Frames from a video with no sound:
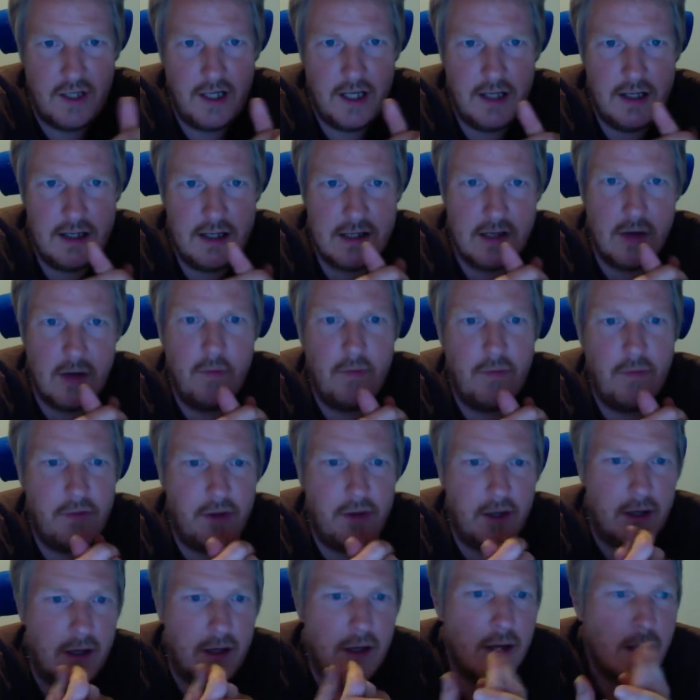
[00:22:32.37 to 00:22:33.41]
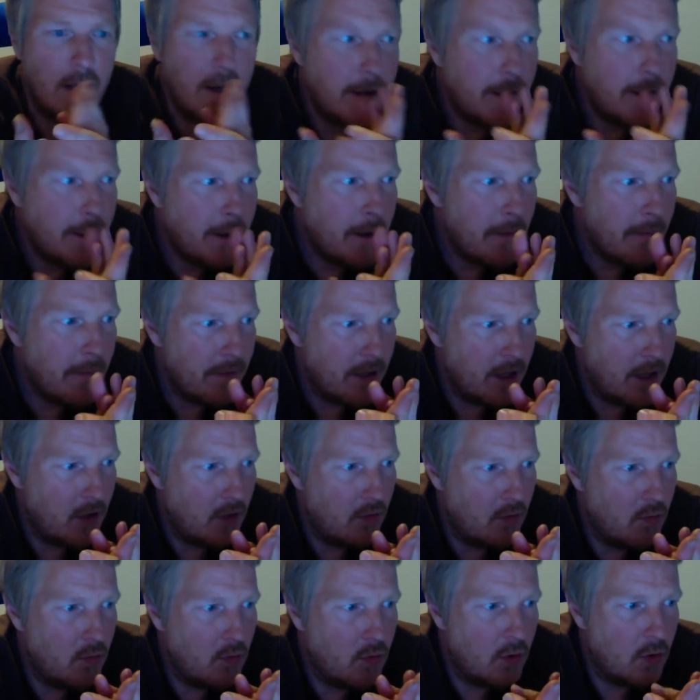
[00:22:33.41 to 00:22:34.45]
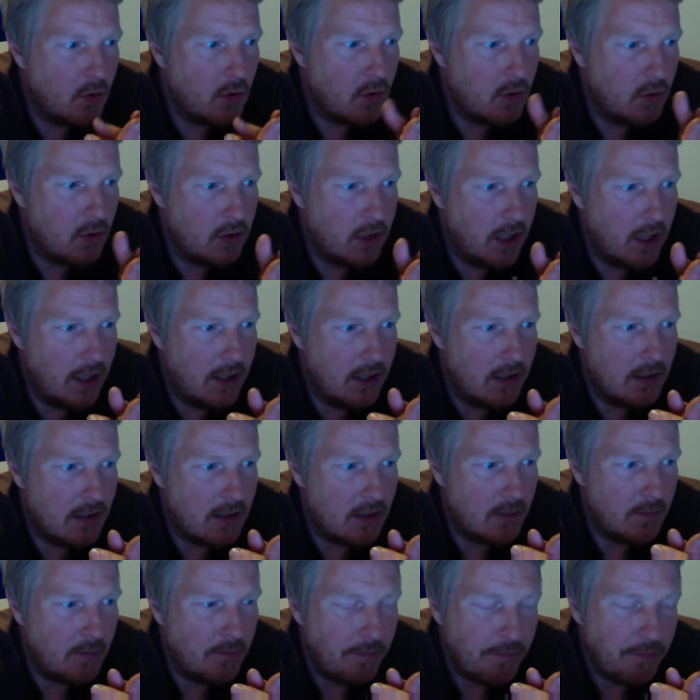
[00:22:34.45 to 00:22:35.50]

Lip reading: That's something more could answer.